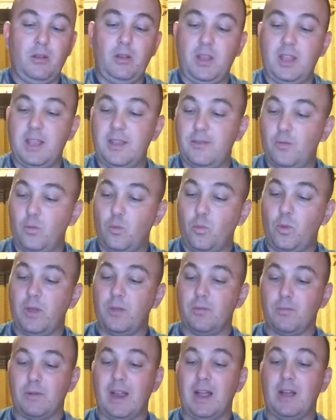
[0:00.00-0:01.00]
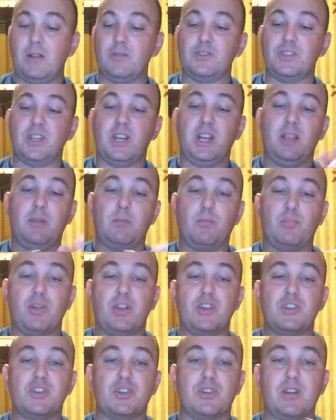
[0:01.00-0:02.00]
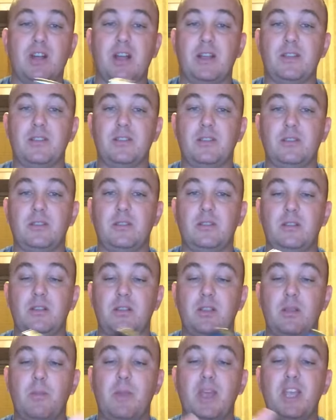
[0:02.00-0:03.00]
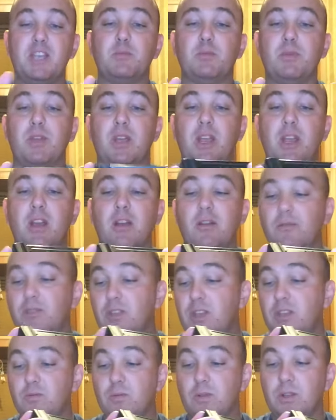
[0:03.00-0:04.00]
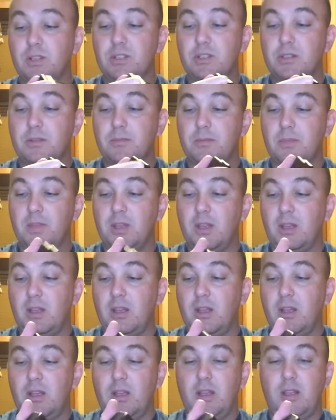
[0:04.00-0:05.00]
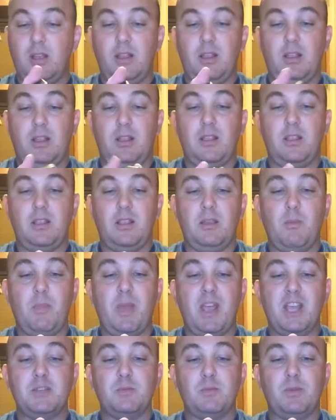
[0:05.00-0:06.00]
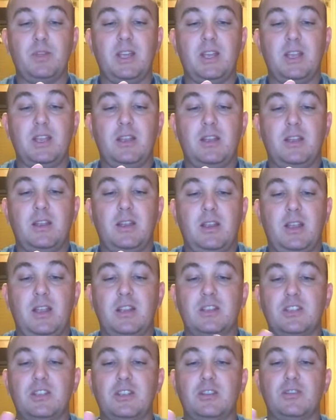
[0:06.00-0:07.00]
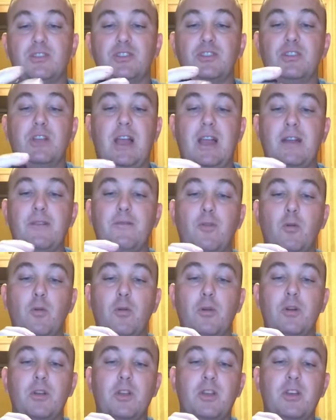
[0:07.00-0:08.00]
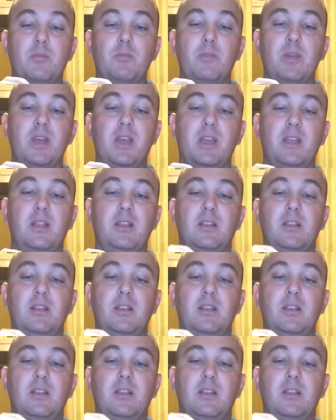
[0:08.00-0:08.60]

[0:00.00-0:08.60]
Even with rounds in it and pressure on the base plate here of these ones, the base plate can still slide forward a good bit,